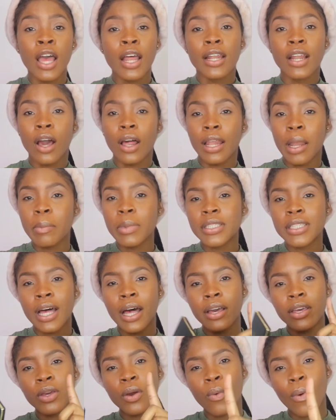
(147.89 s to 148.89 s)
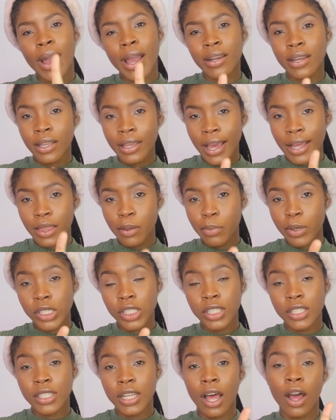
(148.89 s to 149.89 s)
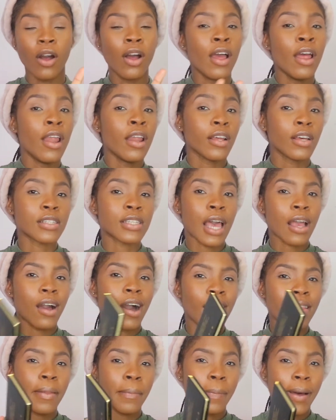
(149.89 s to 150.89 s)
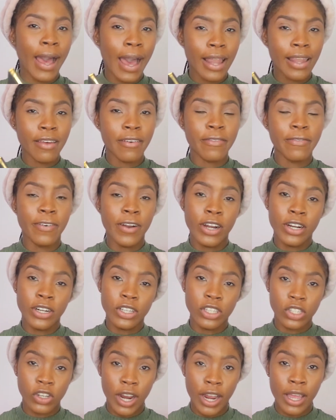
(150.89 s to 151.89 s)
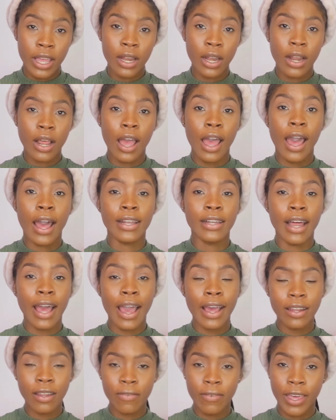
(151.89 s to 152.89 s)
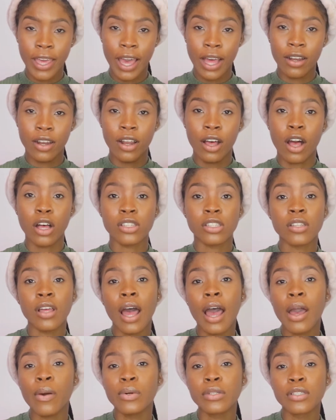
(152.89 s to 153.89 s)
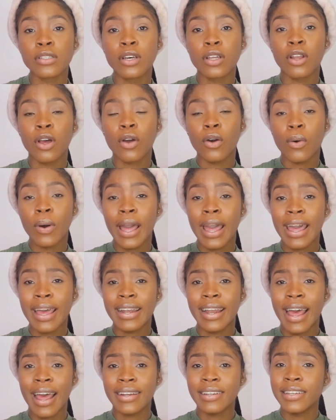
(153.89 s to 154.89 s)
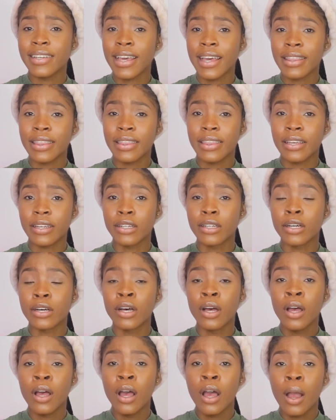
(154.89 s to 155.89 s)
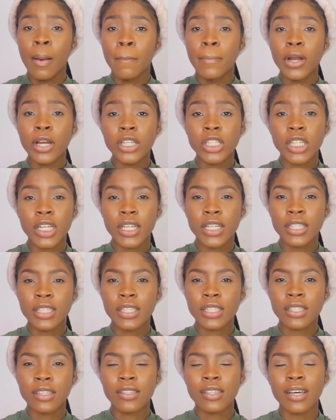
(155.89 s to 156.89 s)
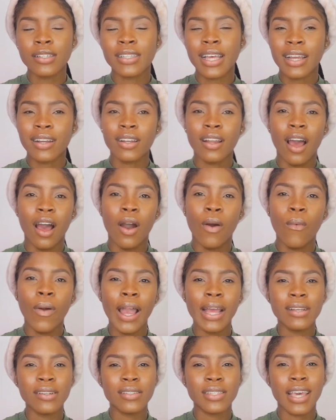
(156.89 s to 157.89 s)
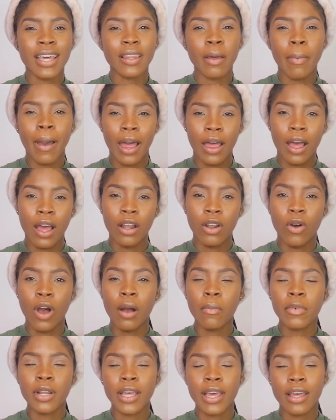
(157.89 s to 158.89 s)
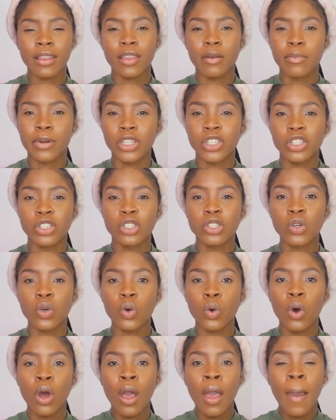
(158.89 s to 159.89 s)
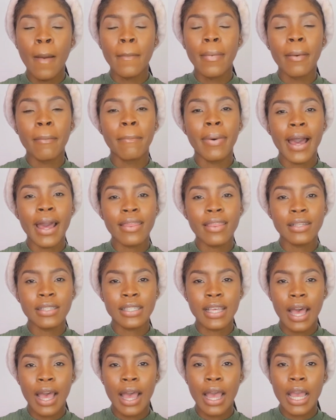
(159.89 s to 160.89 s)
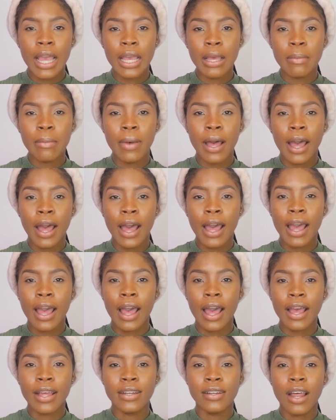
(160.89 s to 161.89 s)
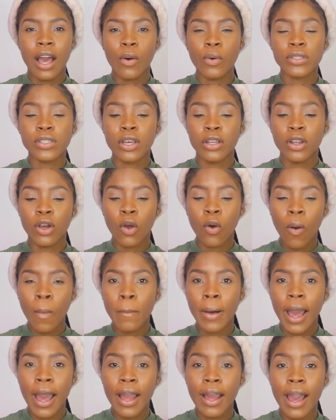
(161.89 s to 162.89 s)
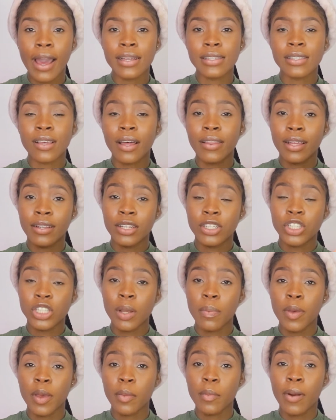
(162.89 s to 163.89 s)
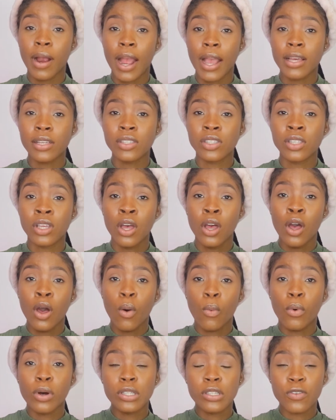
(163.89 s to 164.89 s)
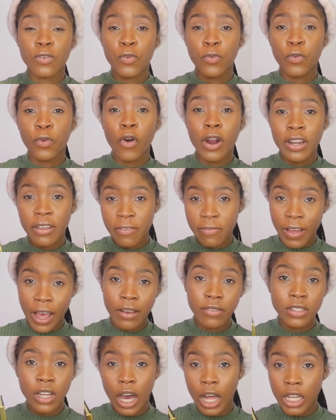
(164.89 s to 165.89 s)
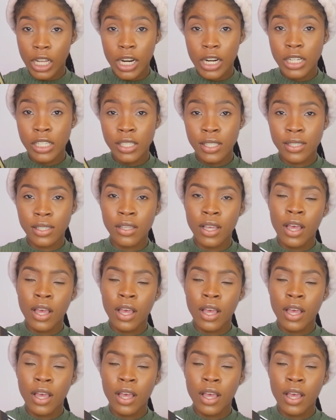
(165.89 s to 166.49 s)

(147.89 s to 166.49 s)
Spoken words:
Now, let me tell you why I didn't get the brushes now. Because I got the palette first, right? And I live in Canada, so I was gonna go ahead and get the brushes. So I was like, no, why just get the palette? I'm gonna get the brushes too. But by the time I was gonna go back, I saw that the shipping price was $45.